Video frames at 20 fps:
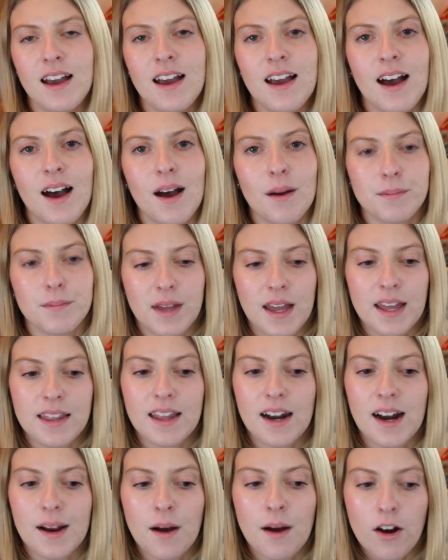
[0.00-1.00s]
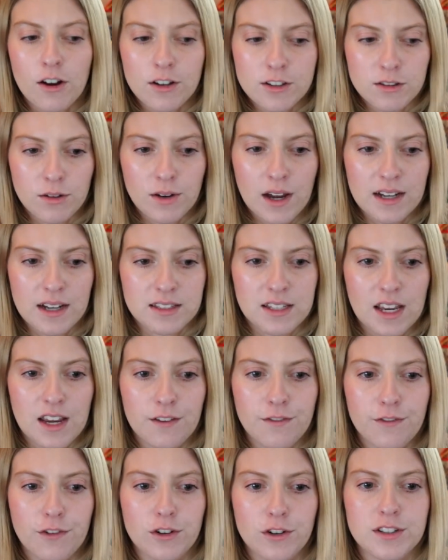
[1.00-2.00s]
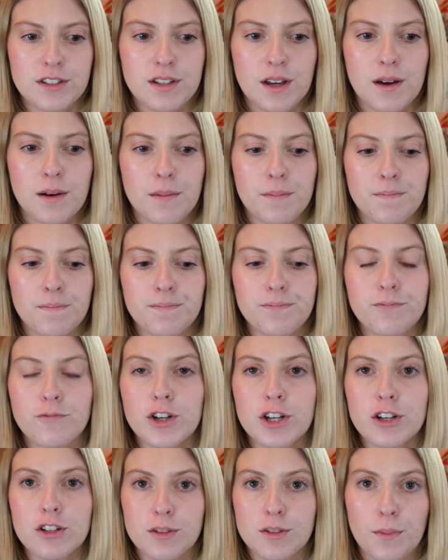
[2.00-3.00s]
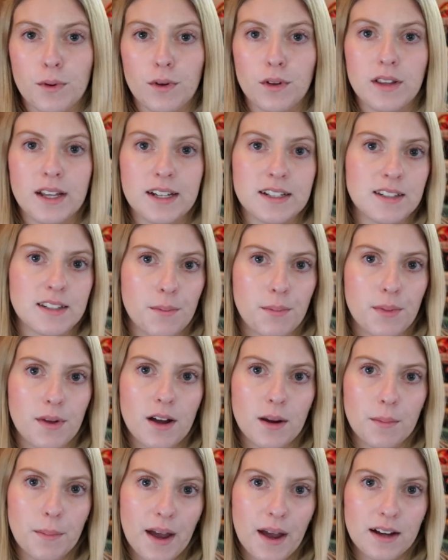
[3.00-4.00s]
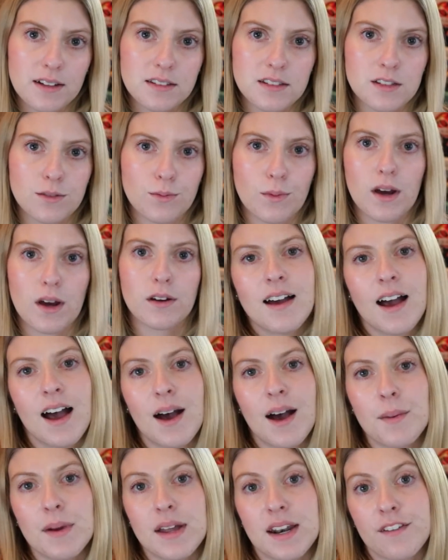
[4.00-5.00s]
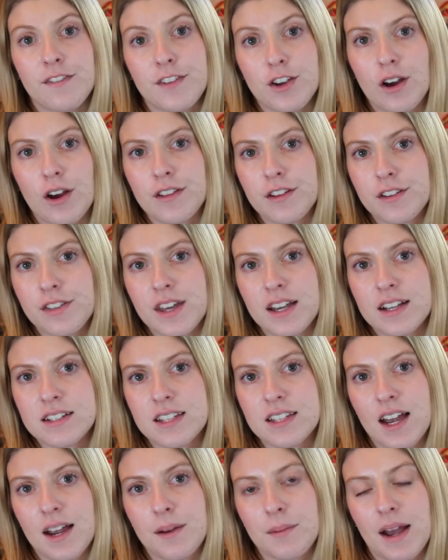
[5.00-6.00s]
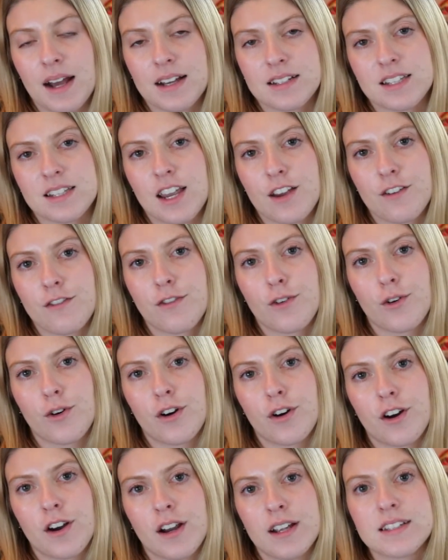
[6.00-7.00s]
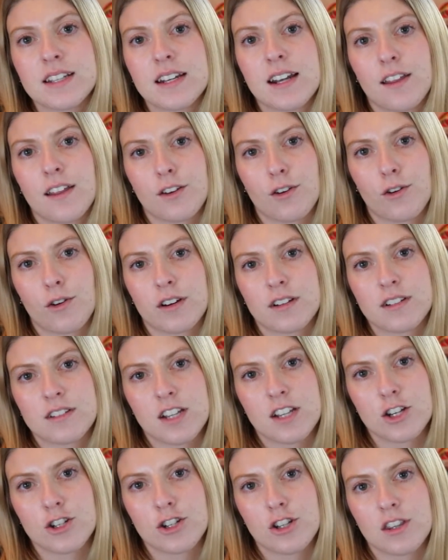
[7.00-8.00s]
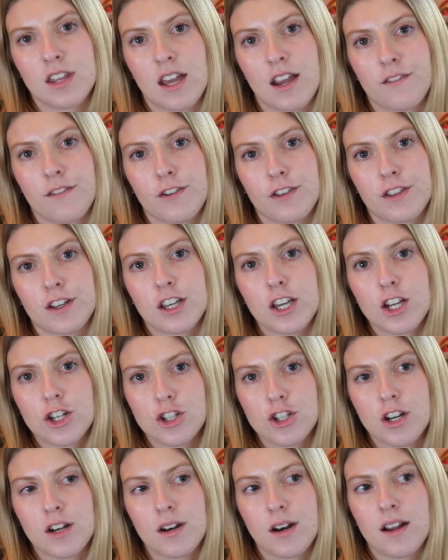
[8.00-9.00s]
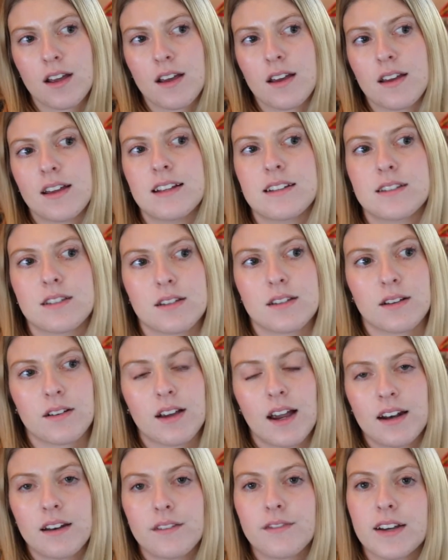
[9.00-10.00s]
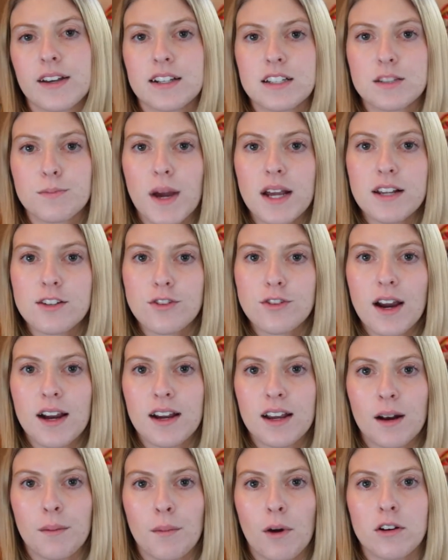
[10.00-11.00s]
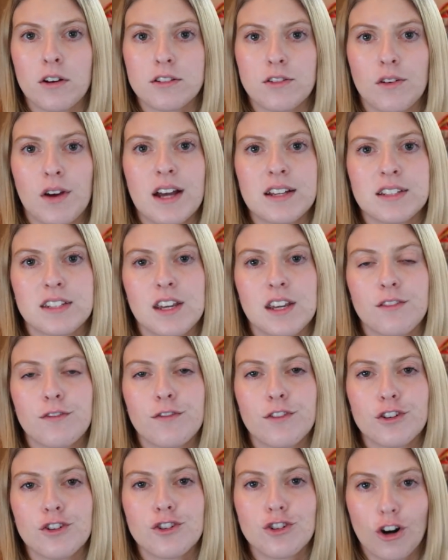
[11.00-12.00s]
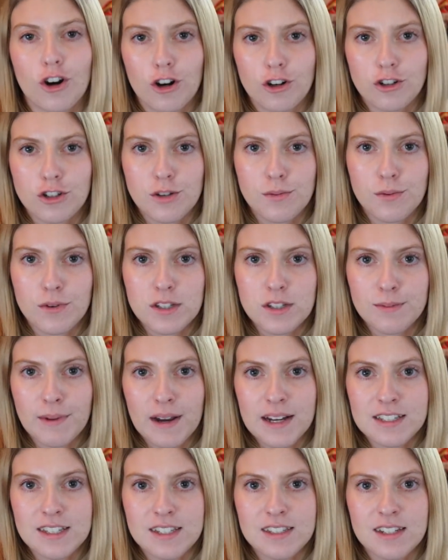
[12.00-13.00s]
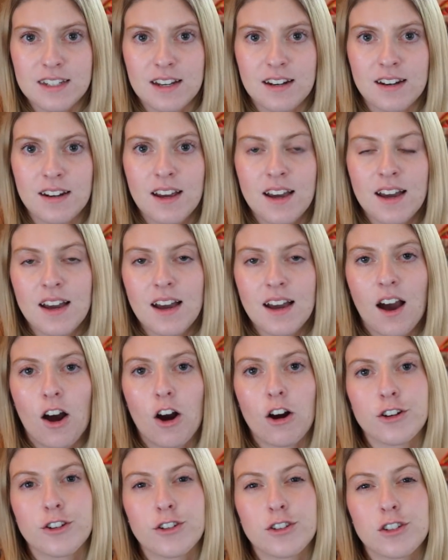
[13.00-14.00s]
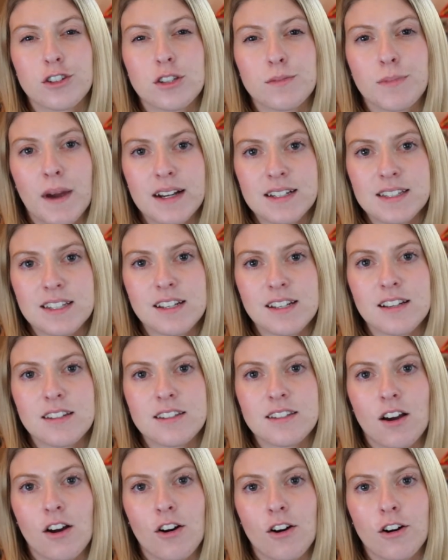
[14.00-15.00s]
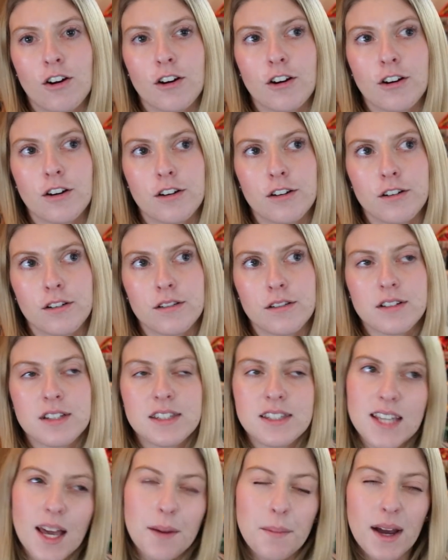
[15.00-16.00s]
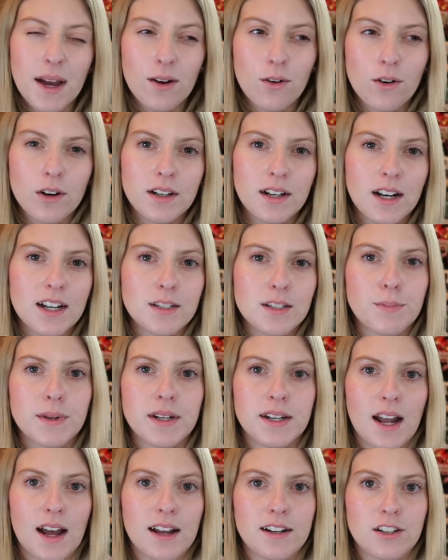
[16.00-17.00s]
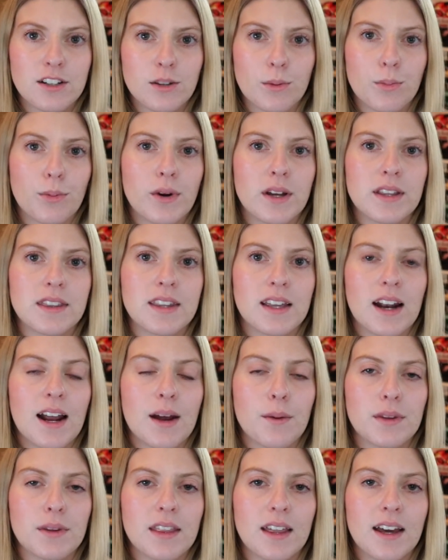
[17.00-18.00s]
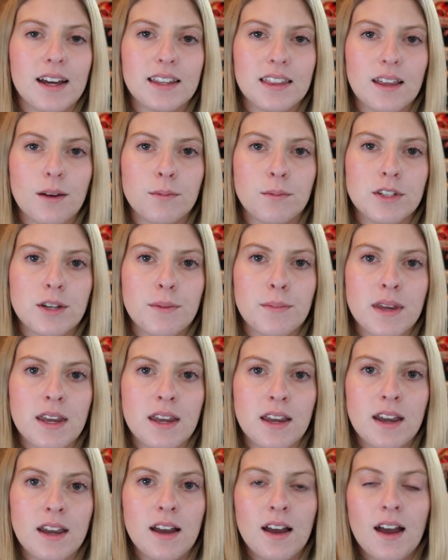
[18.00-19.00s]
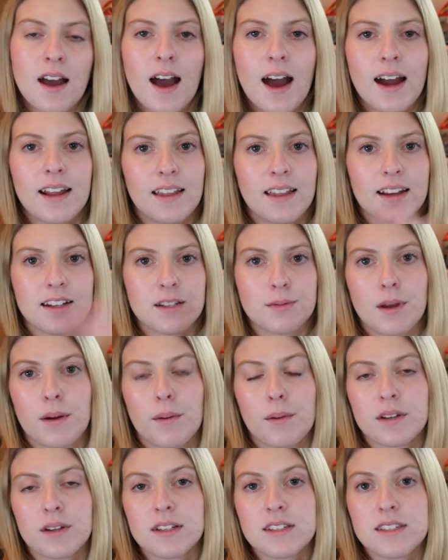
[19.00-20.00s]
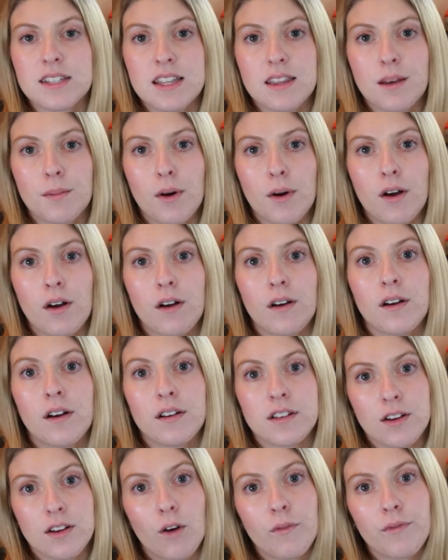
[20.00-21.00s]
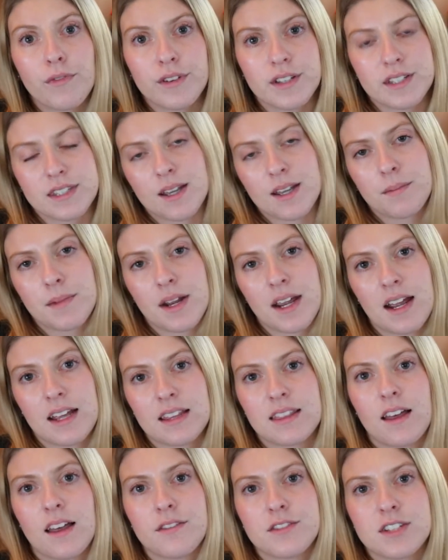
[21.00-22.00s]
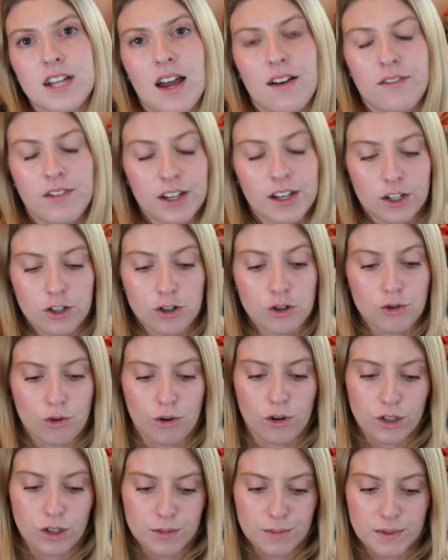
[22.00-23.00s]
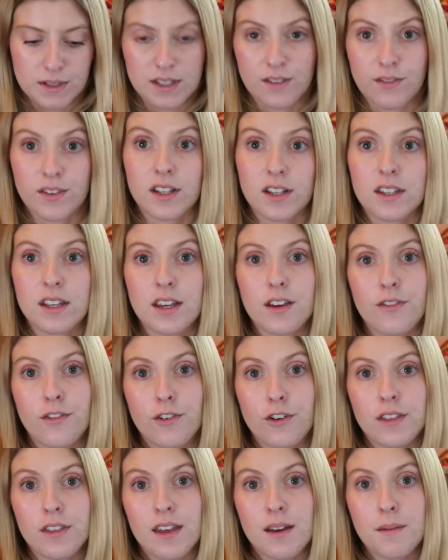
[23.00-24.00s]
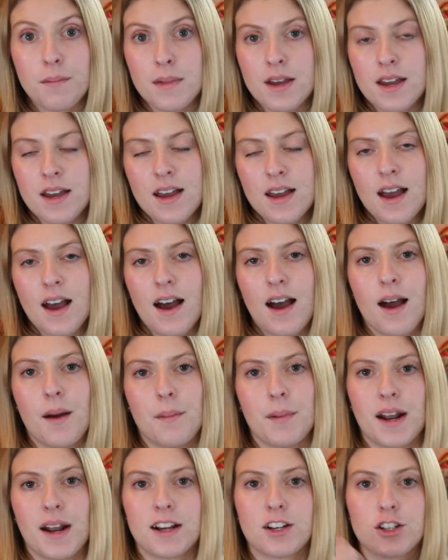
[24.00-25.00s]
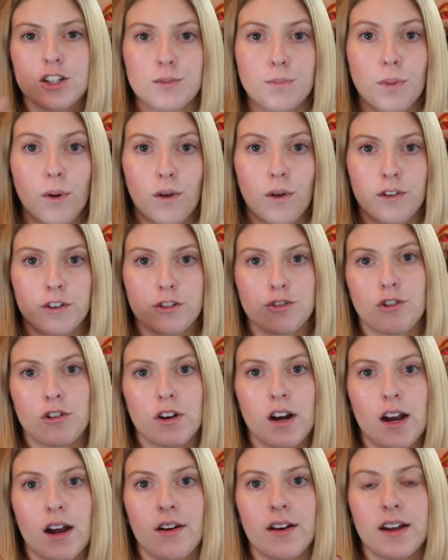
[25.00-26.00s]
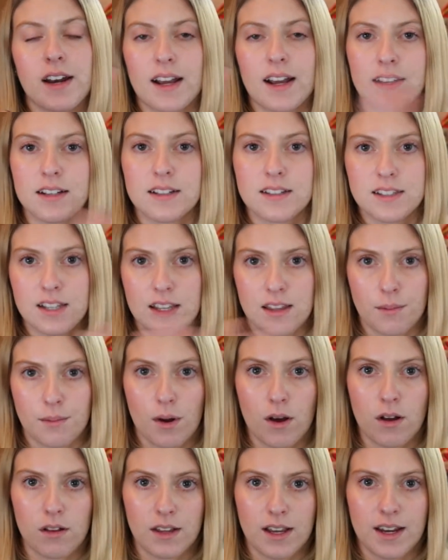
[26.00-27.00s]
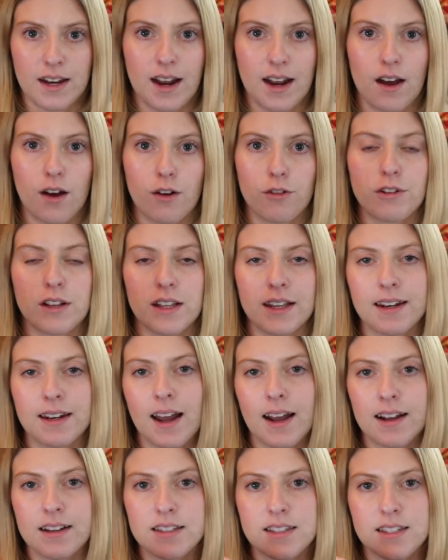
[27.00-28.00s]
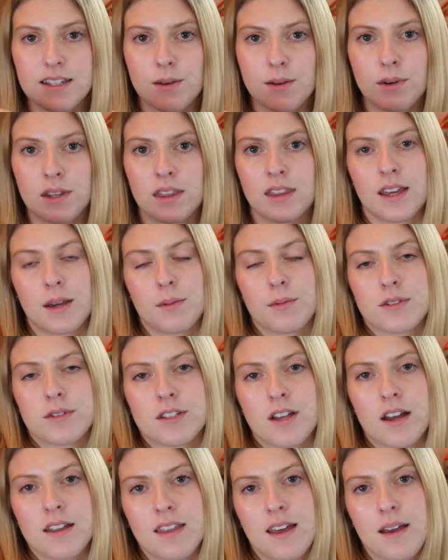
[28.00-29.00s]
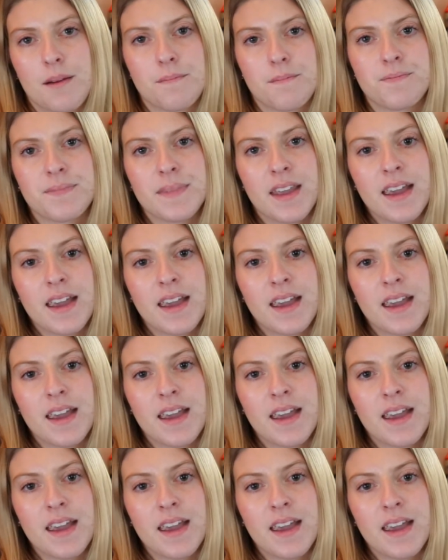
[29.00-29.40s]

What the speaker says: And then I also asking for some reusable like Ziploc bags as well. And a few other things that I'm asking for is another organization thing for the kitchen. It's kind of like a spice rack, and I'm also asking for jars to put spices in. Our spices are semi-organized, but not to the point that I would like them to be. I'd like to be able to see them all. Hopefully someday I'd love to have like a drawer specifically for them, and I could just pull the drawer out and I can see them all laid out really nicely with labels on them.